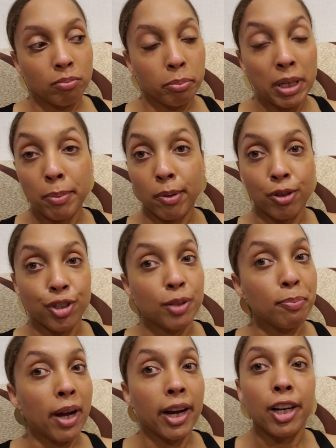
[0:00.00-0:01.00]
people are
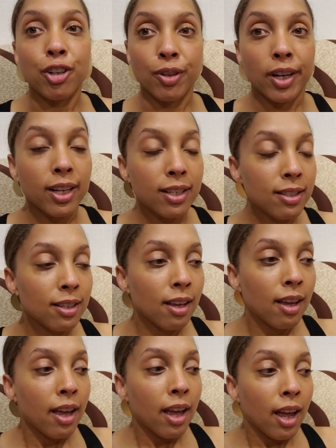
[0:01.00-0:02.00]
just buying drinks.
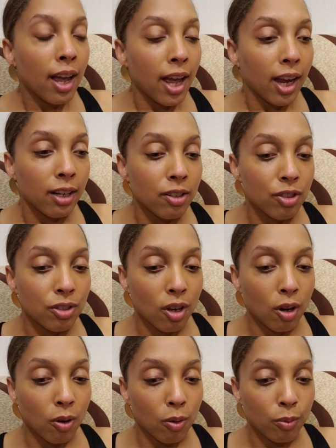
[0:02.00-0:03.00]
And
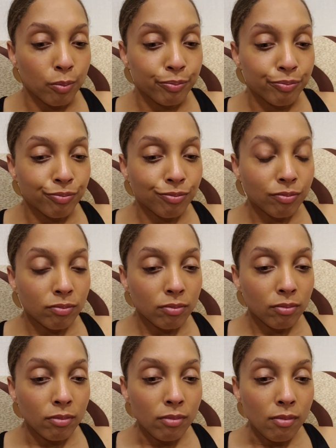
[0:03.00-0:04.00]
so
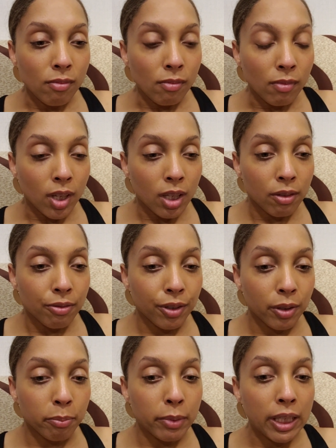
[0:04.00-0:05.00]

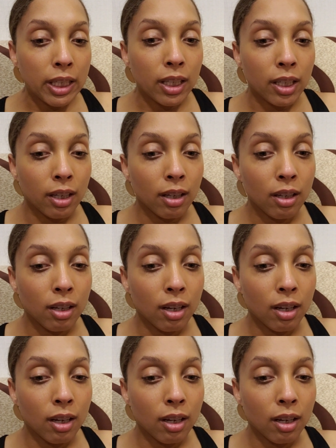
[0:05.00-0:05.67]
for me,